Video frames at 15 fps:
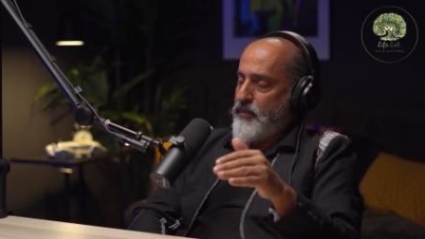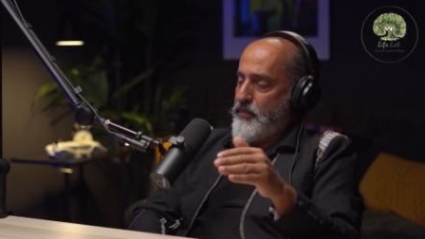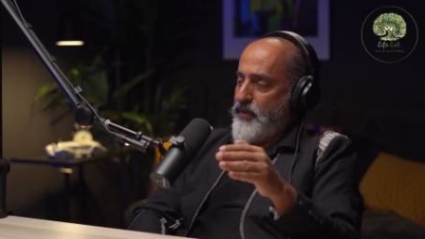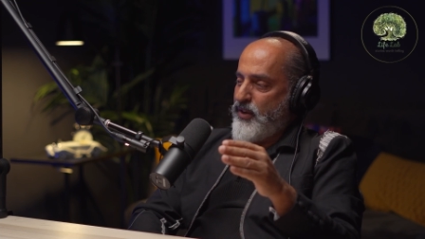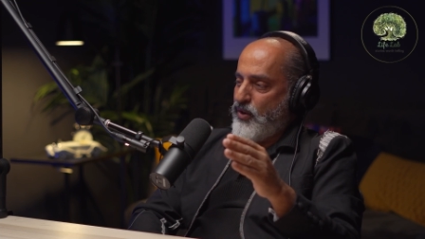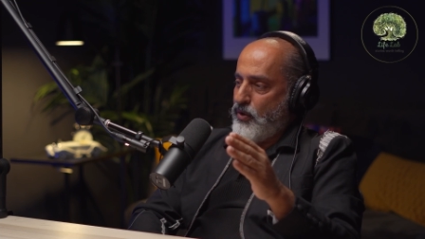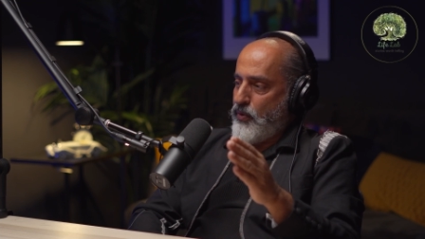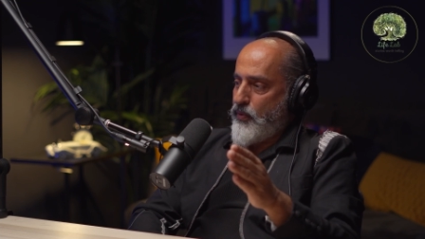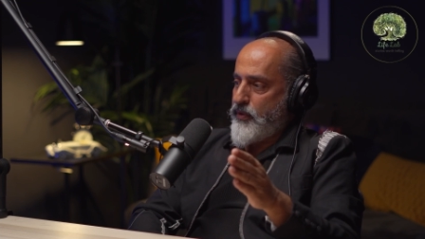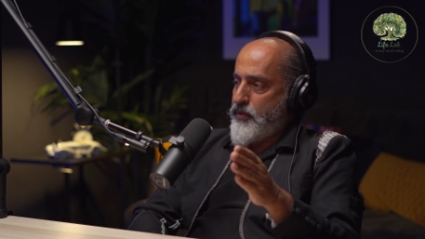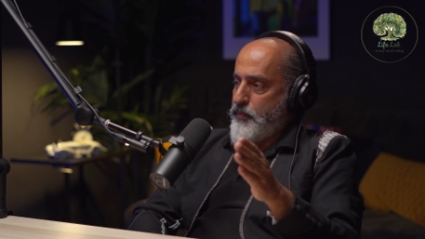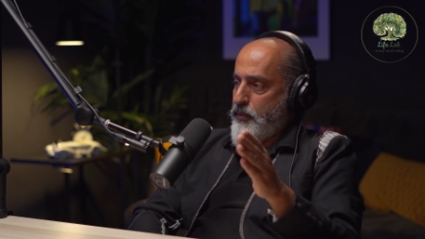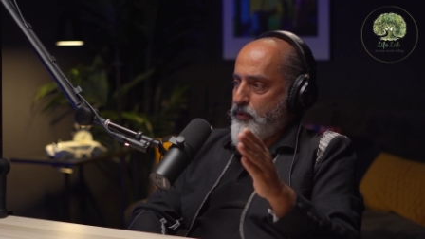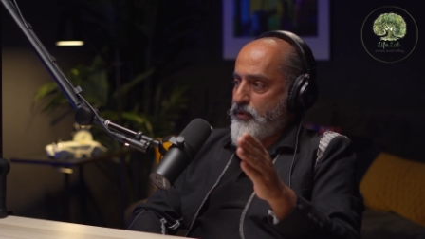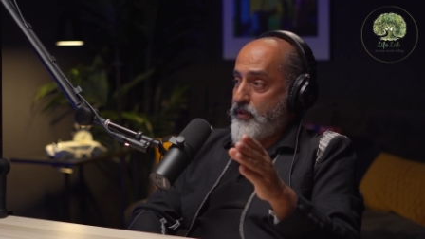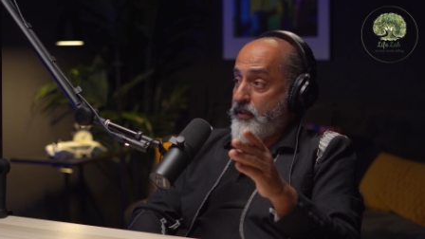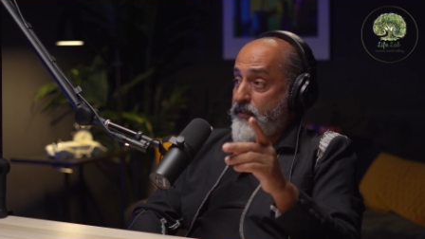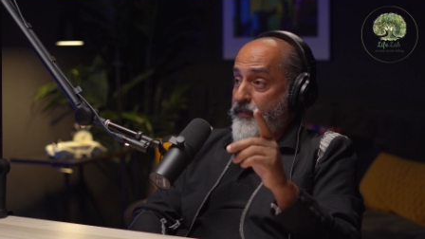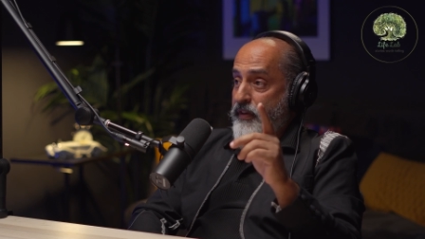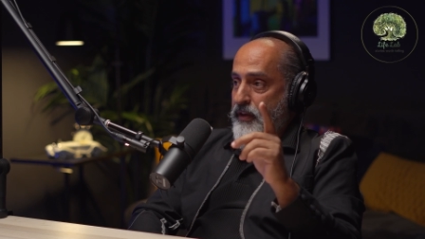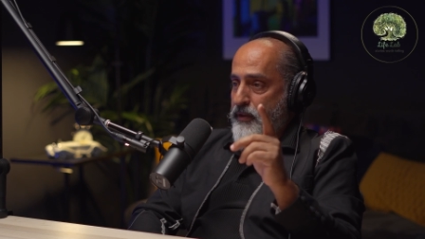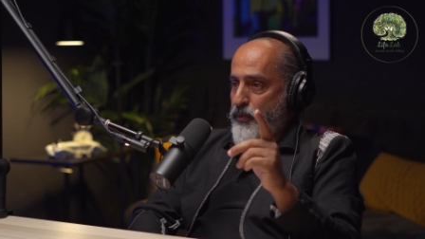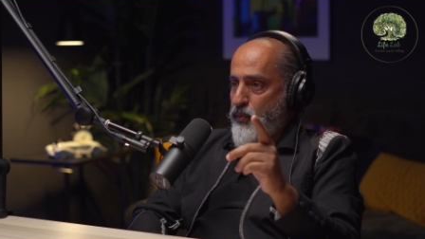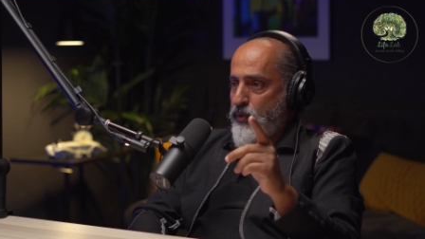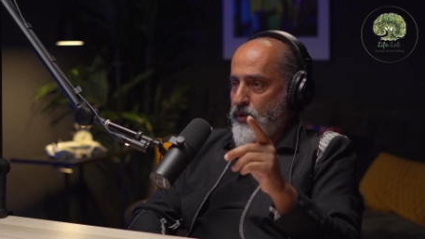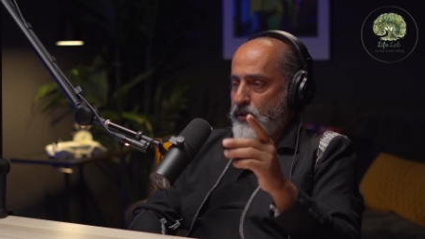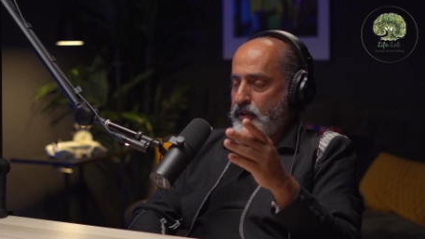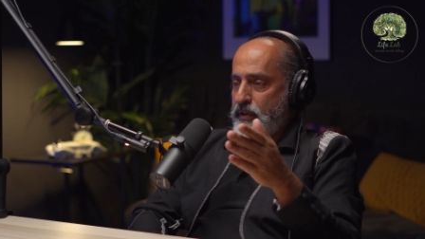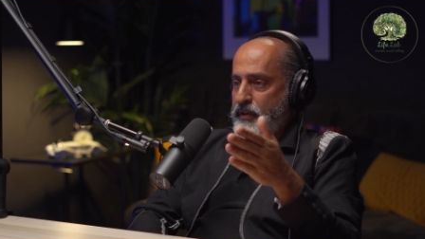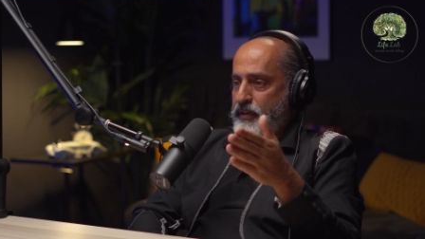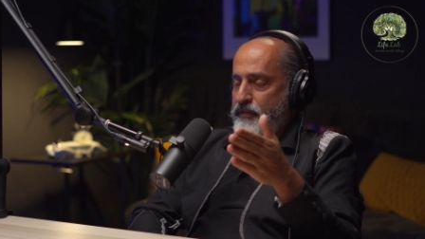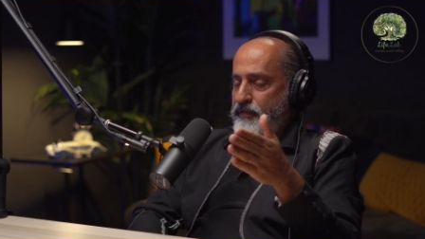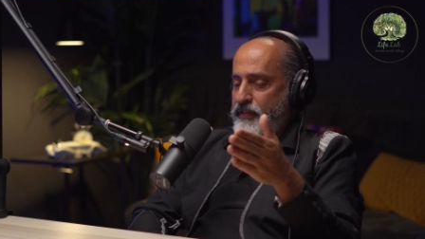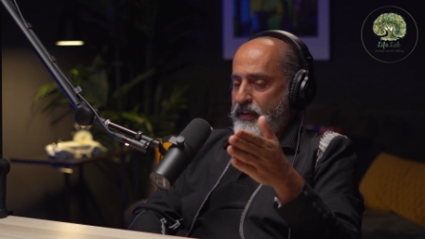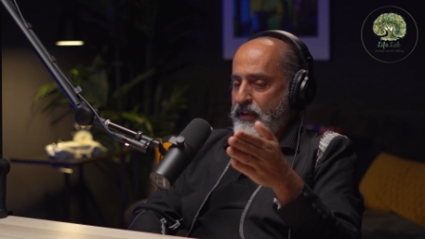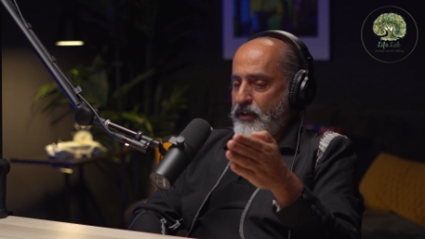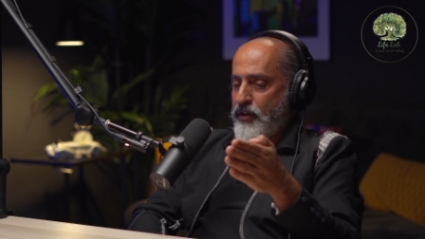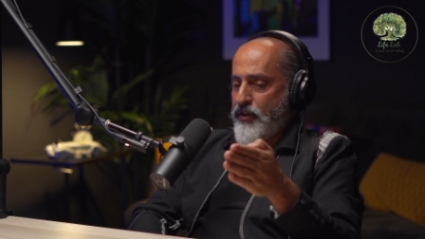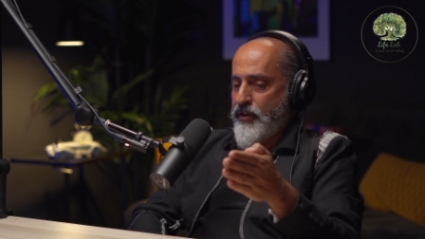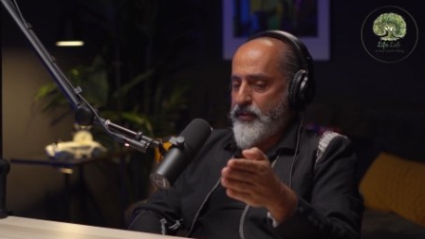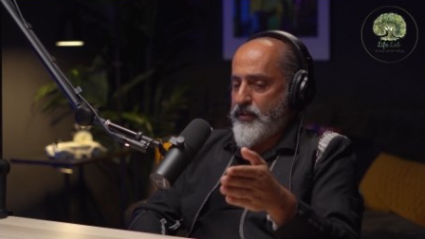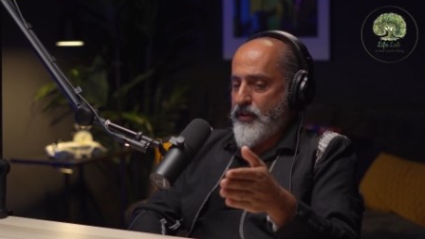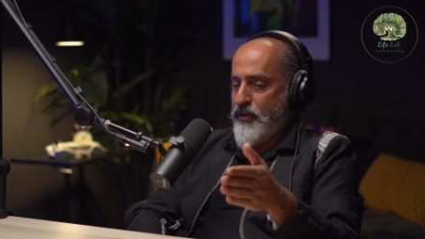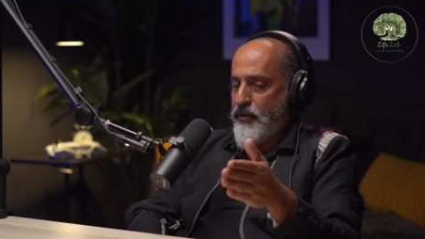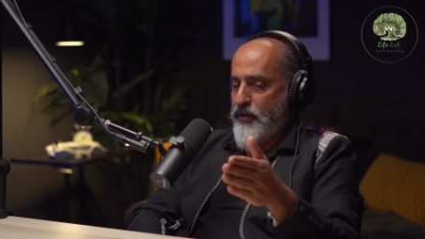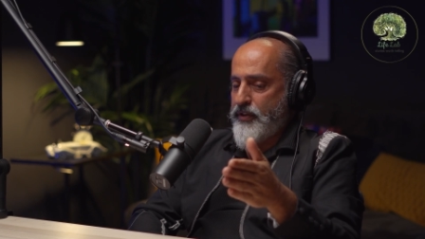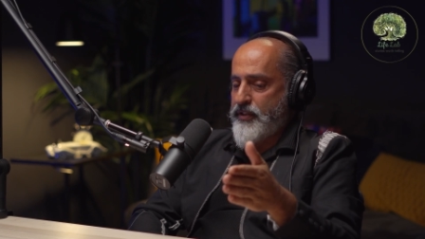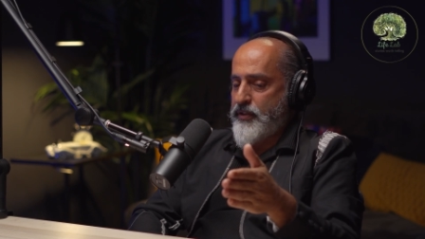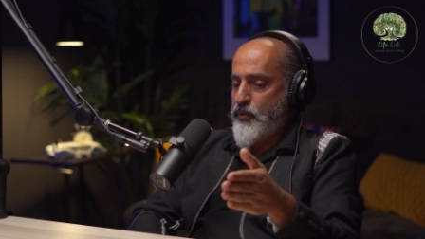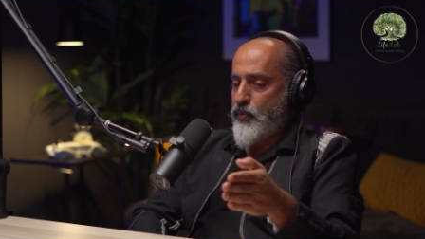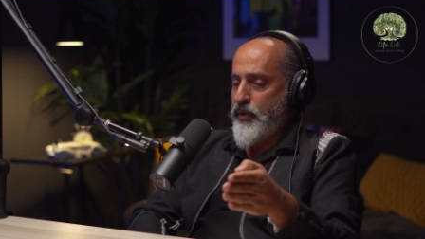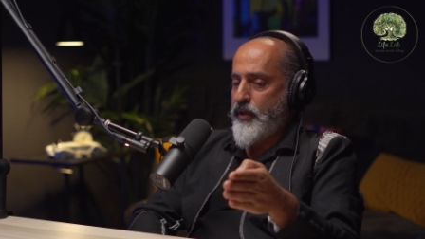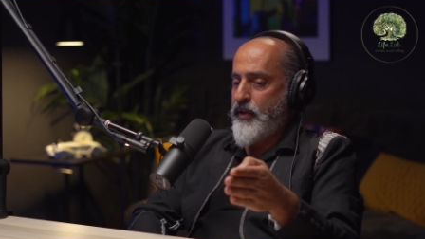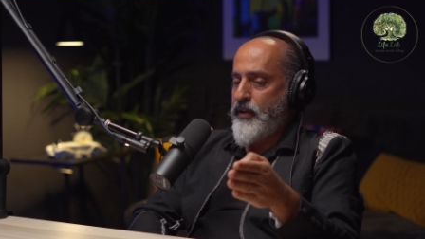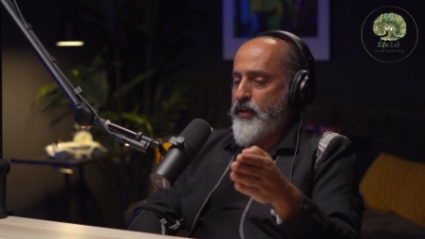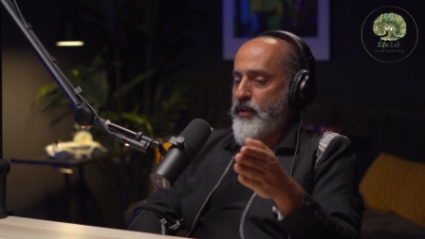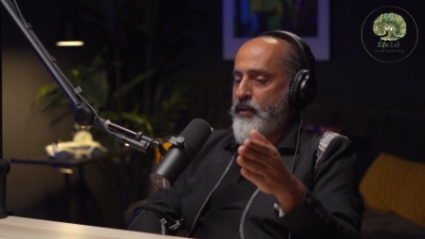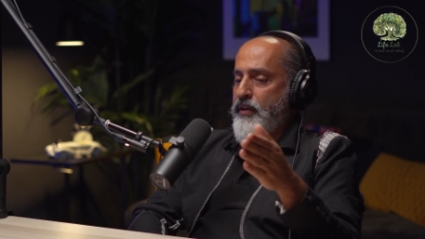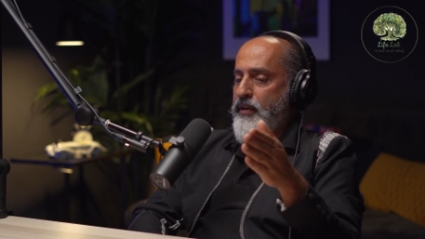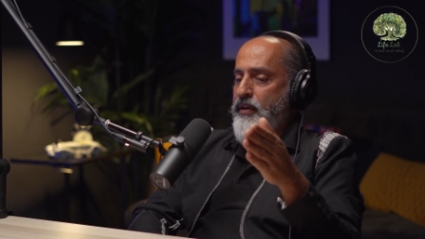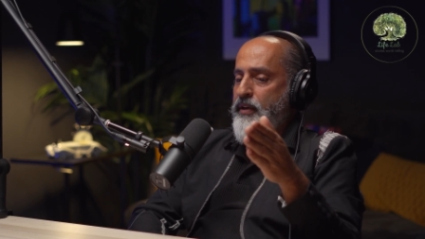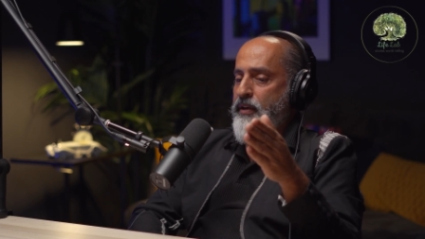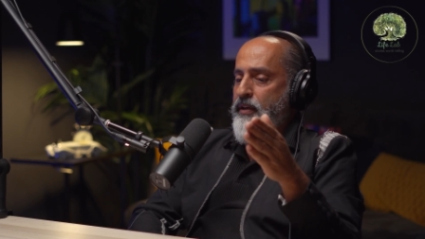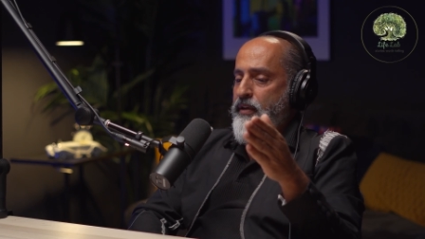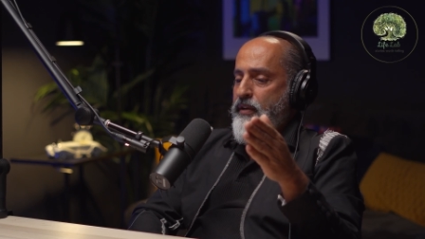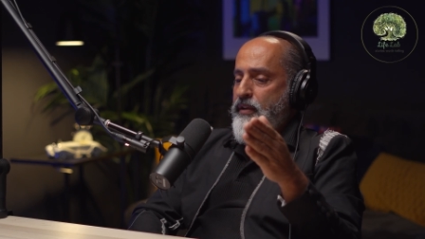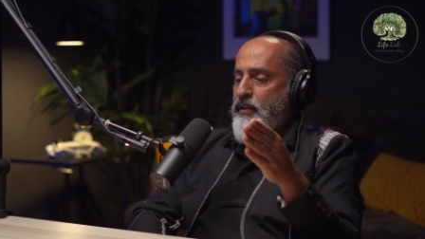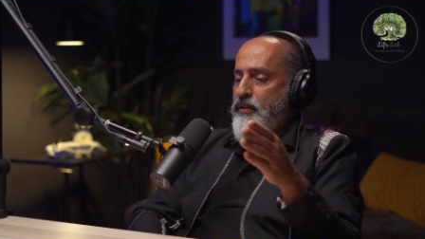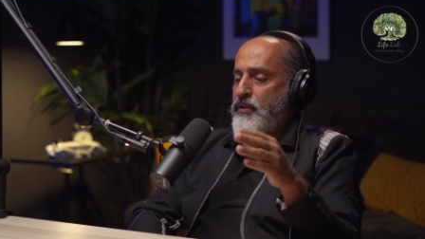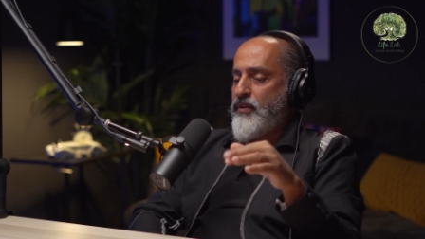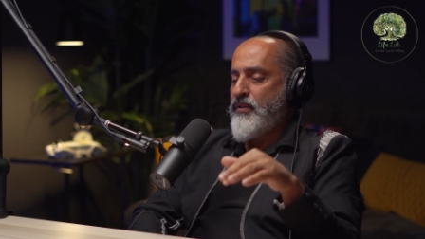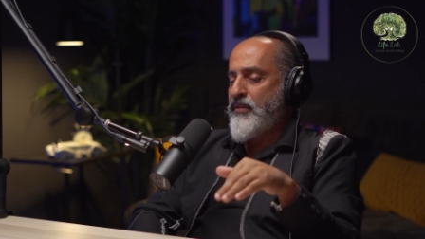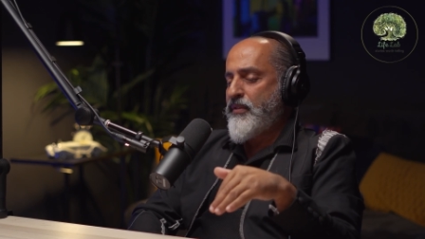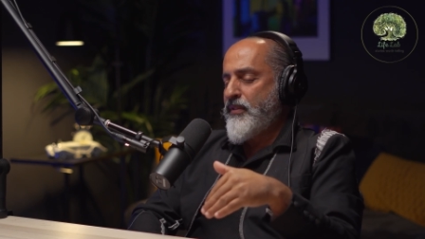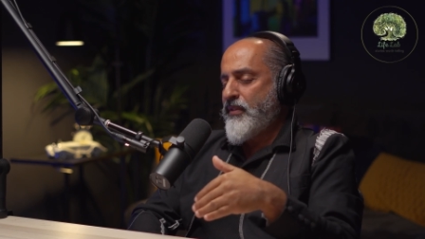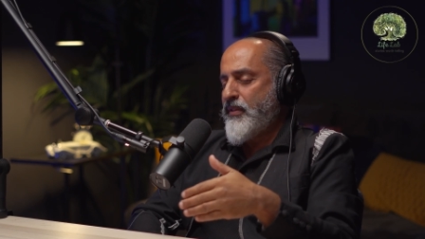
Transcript: be always positive and work in a very honest honest way and don't